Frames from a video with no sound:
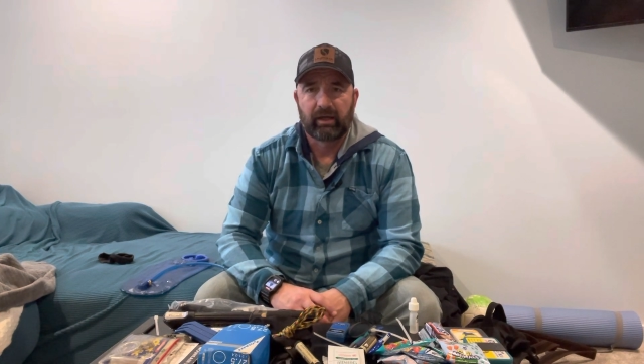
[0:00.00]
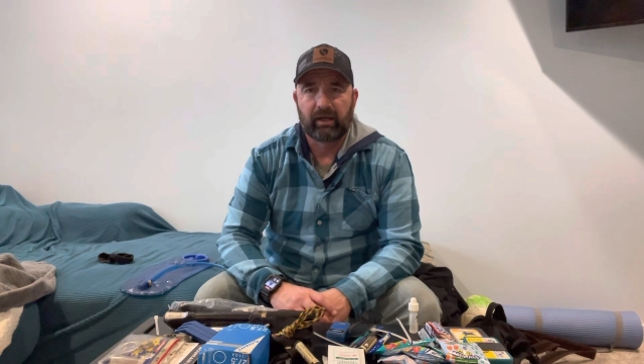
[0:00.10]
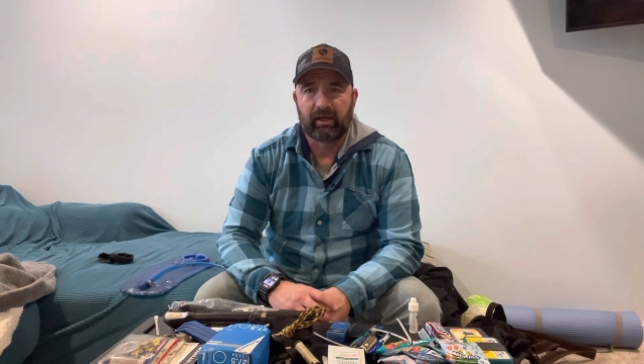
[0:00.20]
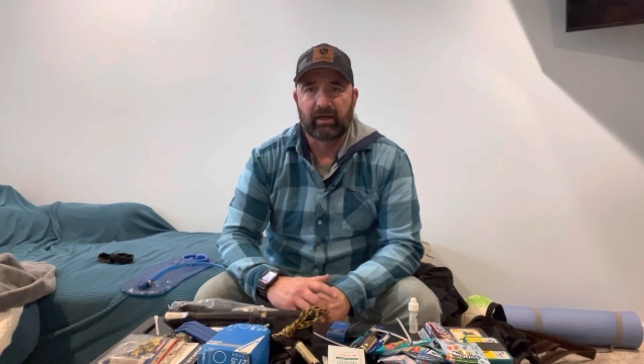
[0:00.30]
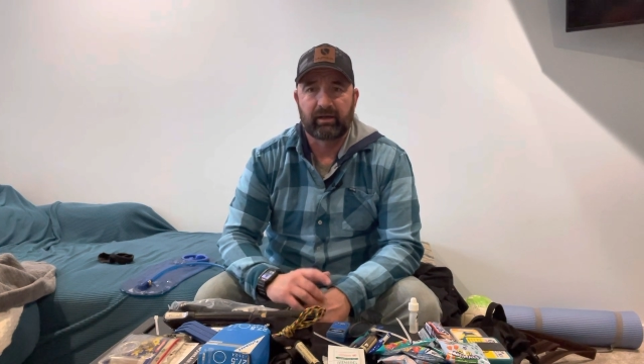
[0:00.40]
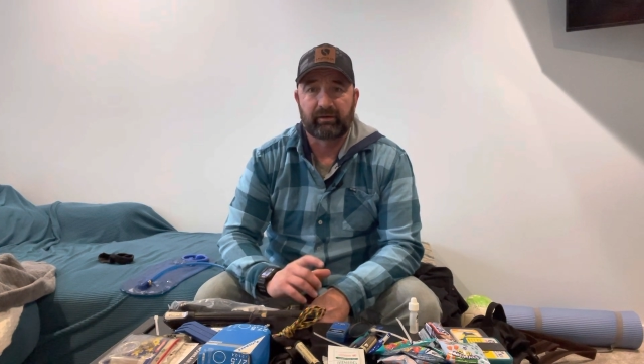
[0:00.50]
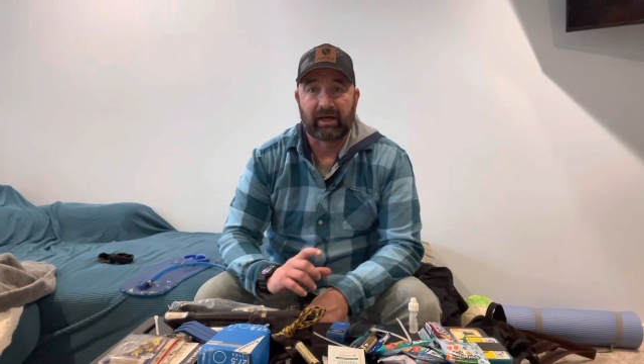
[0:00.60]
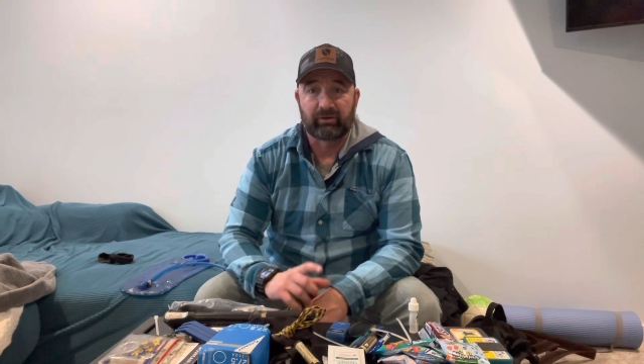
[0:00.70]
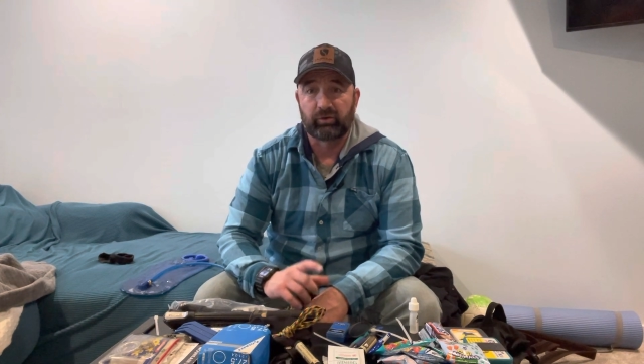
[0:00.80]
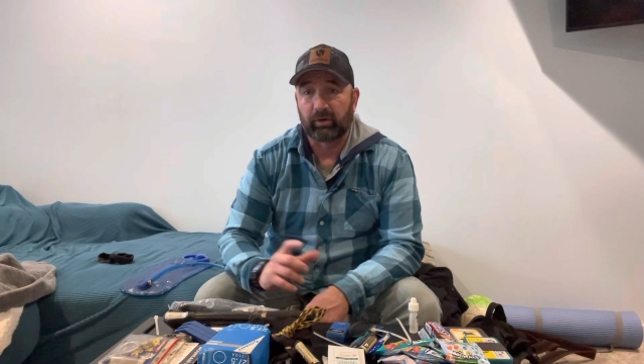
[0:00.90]
and
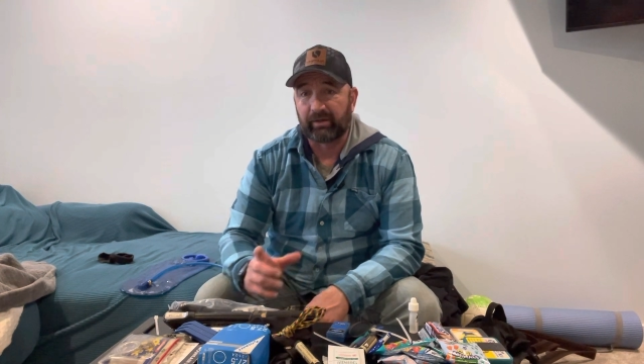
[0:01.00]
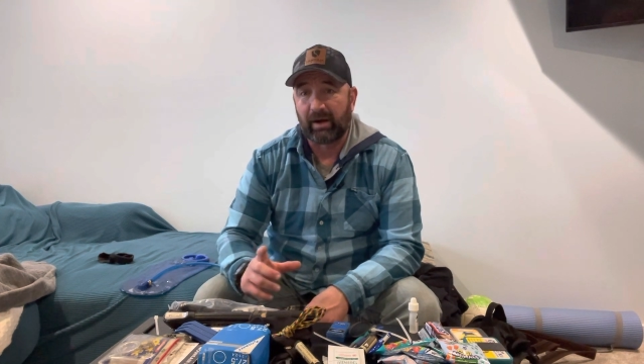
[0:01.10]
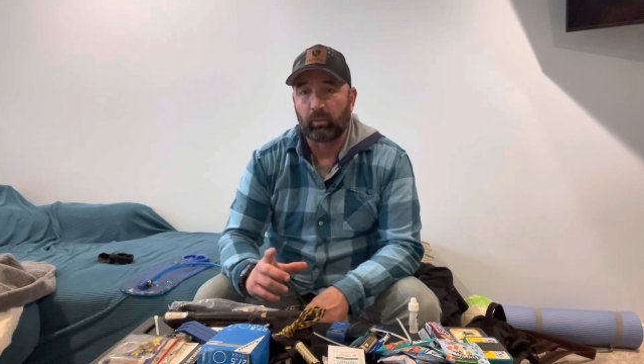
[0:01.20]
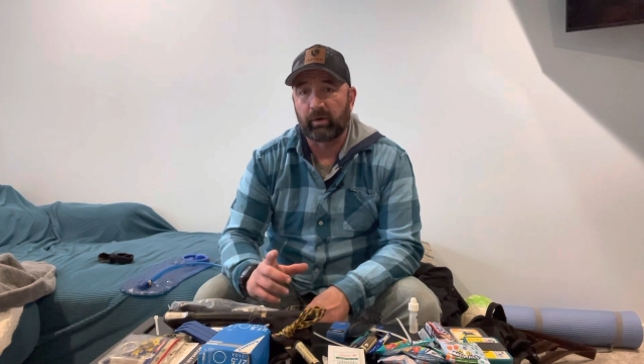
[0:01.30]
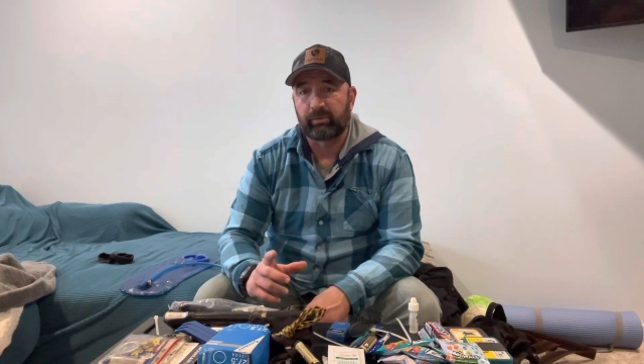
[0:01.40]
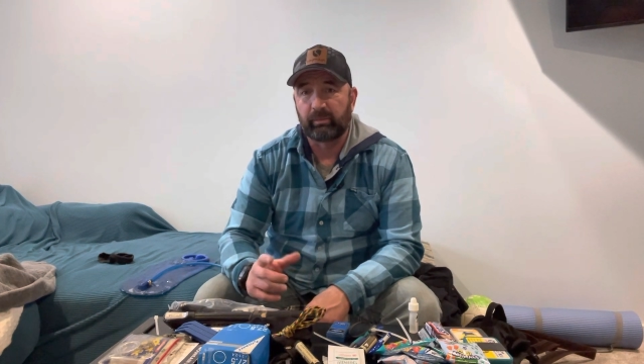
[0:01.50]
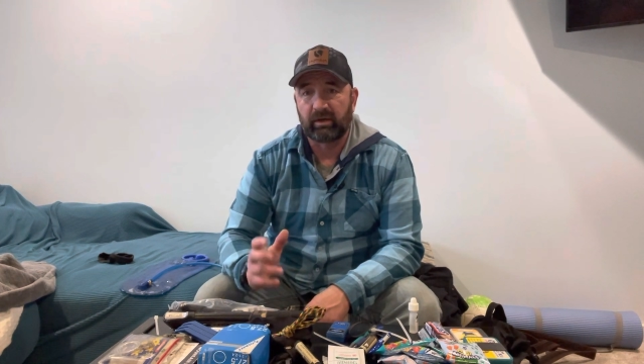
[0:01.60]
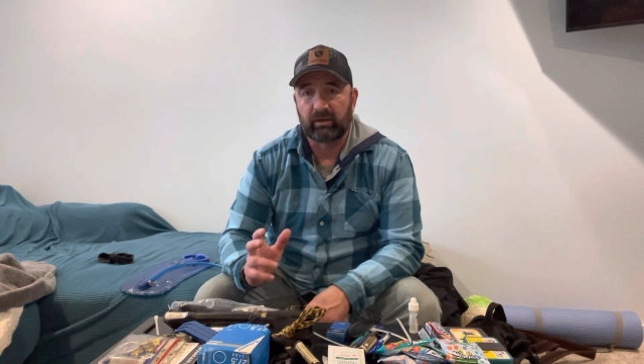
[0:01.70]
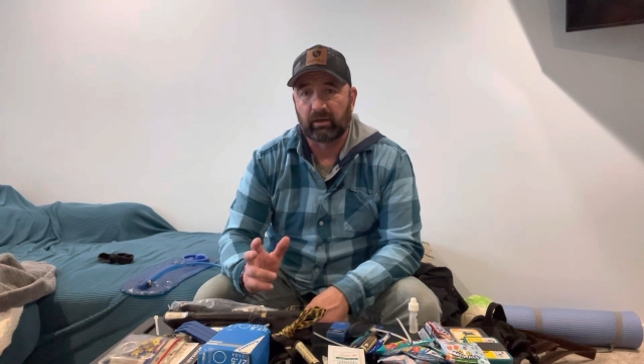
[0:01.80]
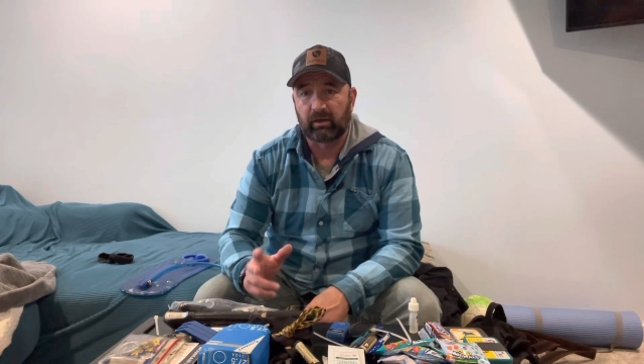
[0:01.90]
I took that with
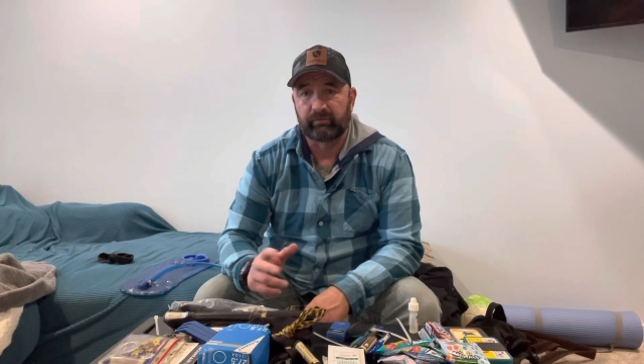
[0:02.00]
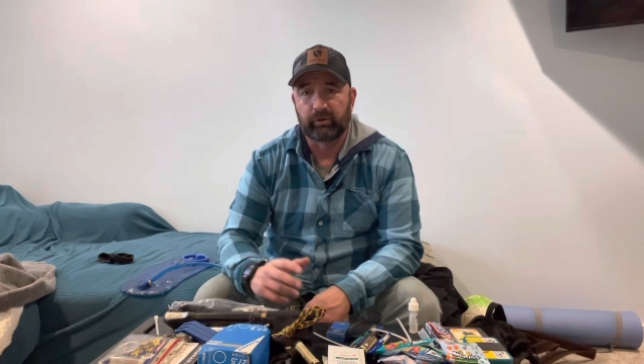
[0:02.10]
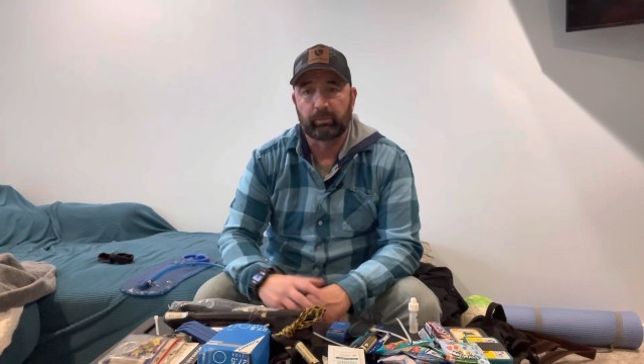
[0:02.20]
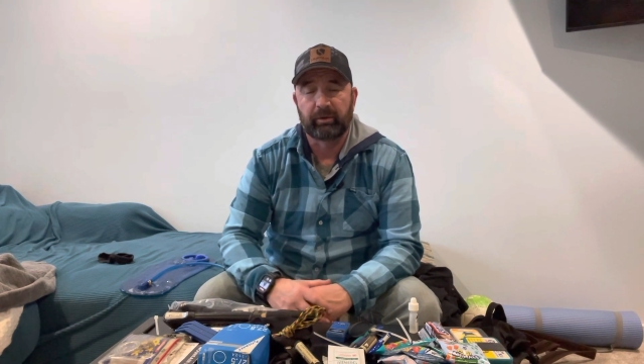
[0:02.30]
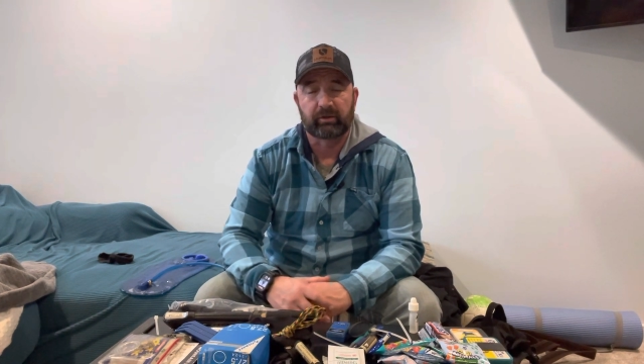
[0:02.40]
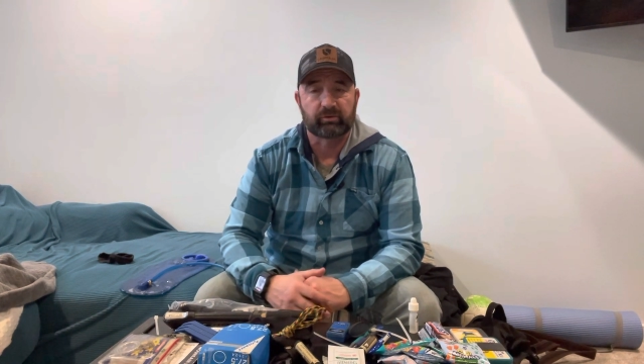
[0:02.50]
me of dill pickle